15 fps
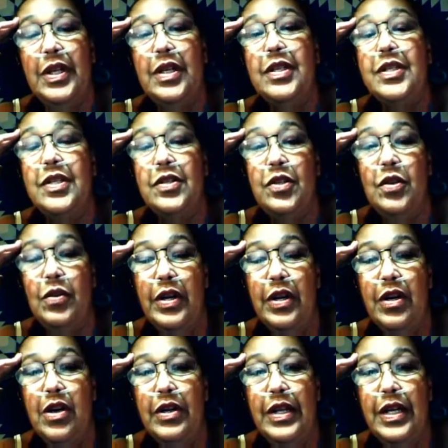what else is
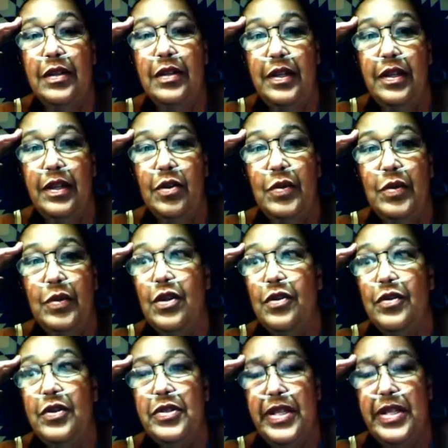going on out there
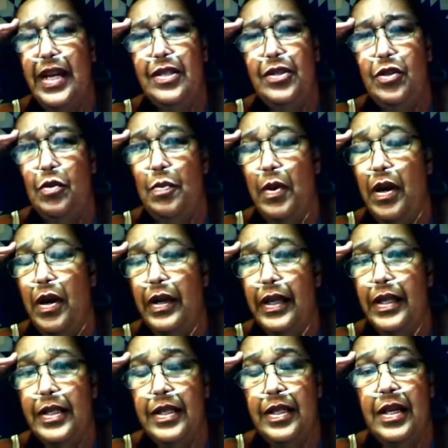we know there's cancer
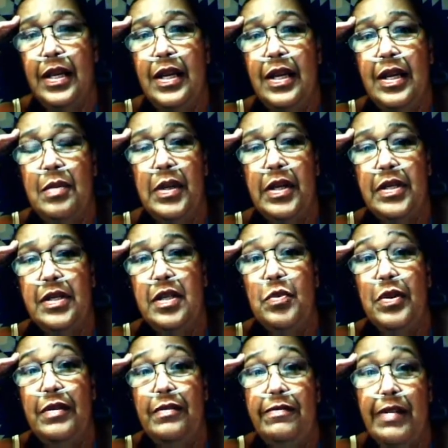pockets
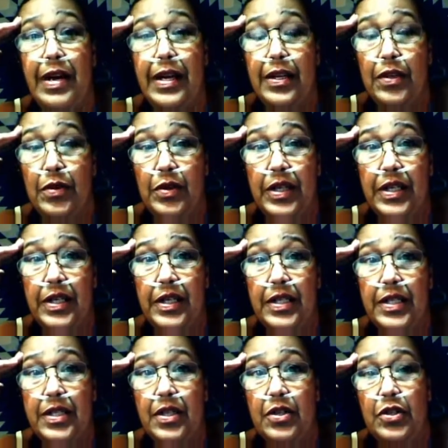because of the
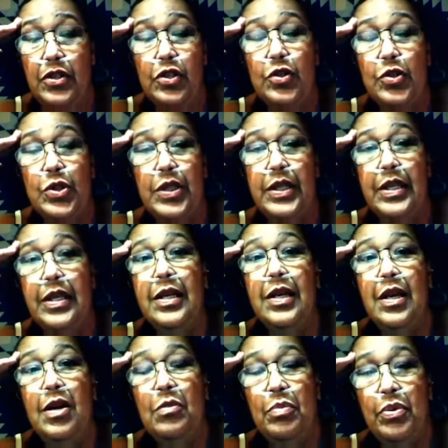refineries that are
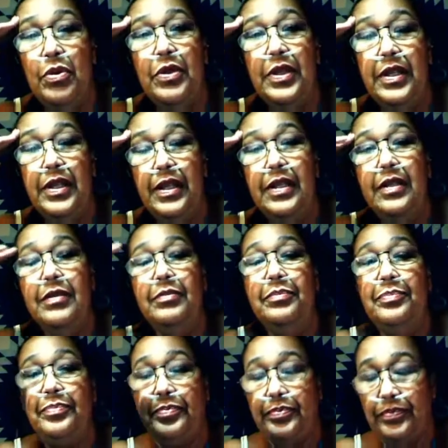usually put
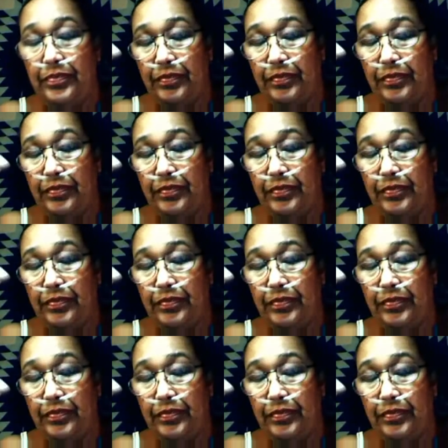in